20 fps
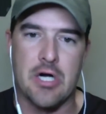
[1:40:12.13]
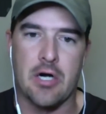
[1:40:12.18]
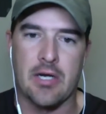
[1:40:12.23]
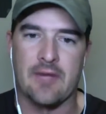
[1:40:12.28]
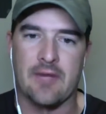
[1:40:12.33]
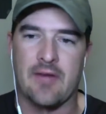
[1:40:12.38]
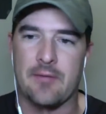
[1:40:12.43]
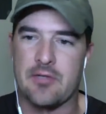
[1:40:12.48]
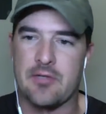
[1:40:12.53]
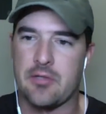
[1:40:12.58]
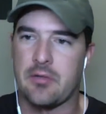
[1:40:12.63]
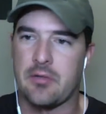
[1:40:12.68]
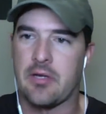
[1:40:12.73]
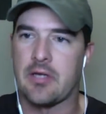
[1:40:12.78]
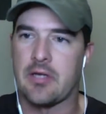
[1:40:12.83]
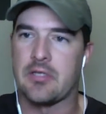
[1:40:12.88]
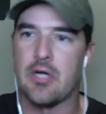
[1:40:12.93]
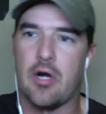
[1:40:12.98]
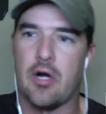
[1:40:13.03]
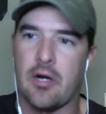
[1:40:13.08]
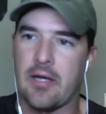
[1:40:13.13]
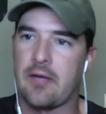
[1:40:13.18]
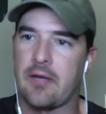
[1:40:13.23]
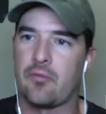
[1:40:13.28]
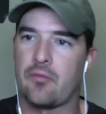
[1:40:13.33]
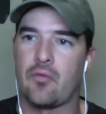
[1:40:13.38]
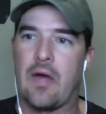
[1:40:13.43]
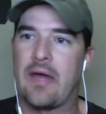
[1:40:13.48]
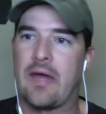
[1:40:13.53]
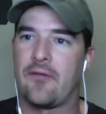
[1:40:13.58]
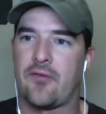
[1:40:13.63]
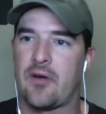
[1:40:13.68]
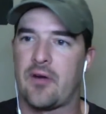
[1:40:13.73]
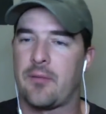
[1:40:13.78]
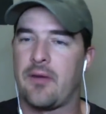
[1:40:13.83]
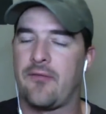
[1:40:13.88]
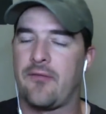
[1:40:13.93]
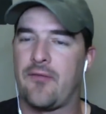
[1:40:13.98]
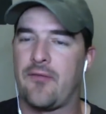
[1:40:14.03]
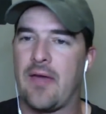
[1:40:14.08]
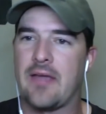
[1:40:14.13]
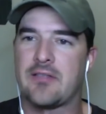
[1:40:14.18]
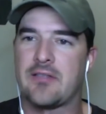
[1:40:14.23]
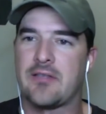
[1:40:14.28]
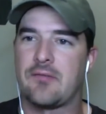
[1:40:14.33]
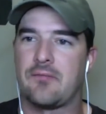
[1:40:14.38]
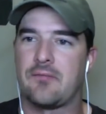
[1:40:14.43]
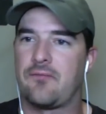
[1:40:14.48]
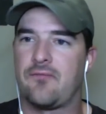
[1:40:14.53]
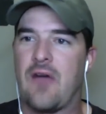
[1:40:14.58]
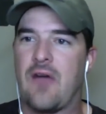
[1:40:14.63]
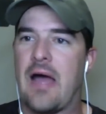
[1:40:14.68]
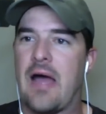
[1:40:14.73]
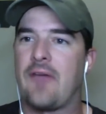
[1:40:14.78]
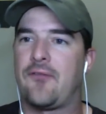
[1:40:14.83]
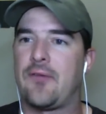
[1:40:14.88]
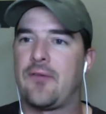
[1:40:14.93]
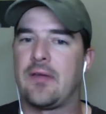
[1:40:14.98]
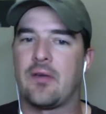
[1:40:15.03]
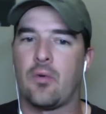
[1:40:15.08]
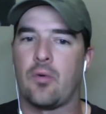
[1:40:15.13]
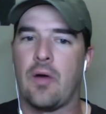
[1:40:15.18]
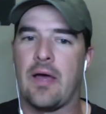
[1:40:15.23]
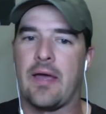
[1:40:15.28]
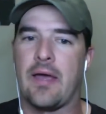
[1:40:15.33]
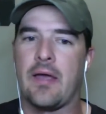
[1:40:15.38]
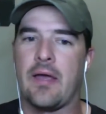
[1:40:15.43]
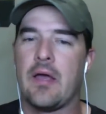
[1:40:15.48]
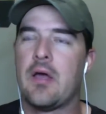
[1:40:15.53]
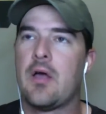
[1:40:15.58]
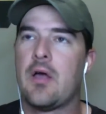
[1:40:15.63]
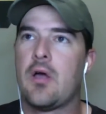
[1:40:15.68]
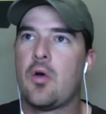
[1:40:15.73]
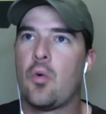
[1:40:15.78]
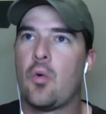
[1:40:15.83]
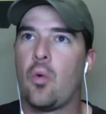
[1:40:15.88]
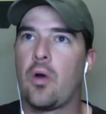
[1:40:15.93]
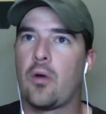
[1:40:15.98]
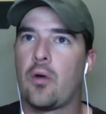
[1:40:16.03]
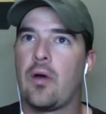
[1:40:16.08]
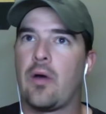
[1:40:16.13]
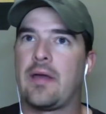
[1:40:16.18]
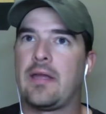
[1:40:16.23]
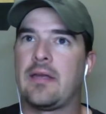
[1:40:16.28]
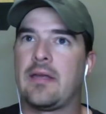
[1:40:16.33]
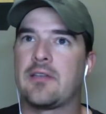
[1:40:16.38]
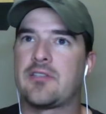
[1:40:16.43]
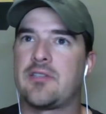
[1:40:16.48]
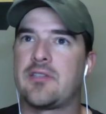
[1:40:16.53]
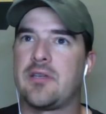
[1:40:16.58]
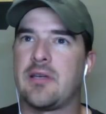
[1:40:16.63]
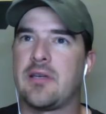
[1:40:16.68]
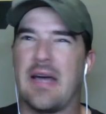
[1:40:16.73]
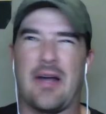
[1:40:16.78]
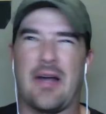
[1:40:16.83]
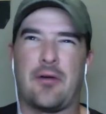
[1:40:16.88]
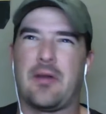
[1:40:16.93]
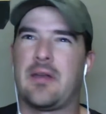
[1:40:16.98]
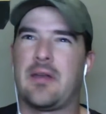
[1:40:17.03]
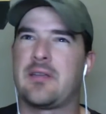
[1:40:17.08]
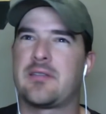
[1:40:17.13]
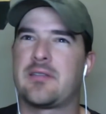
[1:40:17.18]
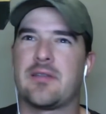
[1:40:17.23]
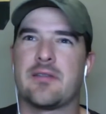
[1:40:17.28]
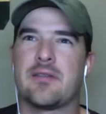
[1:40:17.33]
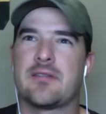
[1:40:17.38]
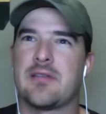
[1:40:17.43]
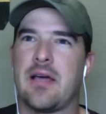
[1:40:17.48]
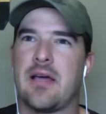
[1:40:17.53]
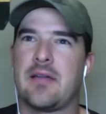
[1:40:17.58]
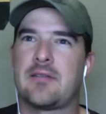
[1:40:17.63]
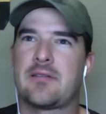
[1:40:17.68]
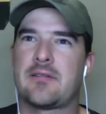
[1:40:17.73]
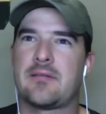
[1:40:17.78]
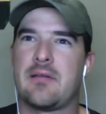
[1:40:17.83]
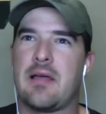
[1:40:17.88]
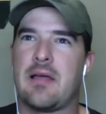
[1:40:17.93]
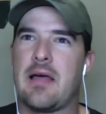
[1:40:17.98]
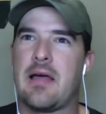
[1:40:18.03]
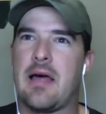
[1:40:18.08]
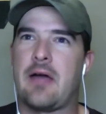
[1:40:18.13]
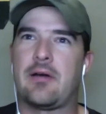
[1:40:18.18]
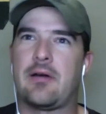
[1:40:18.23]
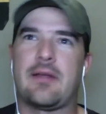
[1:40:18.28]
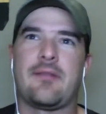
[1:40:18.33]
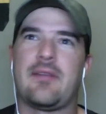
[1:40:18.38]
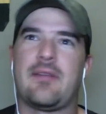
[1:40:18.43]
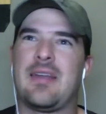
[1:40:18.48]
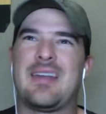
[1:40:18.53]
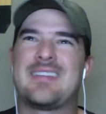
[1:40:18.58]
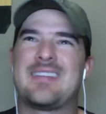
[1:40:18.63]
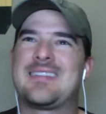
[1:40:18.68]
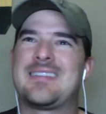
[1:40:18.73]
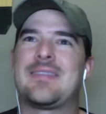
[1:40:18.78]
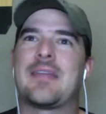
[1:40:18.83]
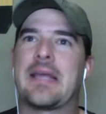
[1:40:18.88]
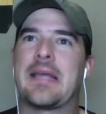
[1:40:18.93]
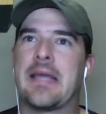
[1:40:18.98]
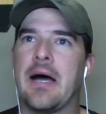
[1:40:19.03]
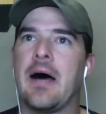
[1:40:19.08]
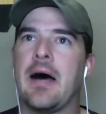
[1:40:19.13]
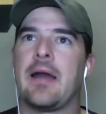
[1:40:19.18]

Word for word: If I'm shooting a target right in front of my face at five feet away, what do I need to see? I don't need to see the sights. I don't even need to see the gun.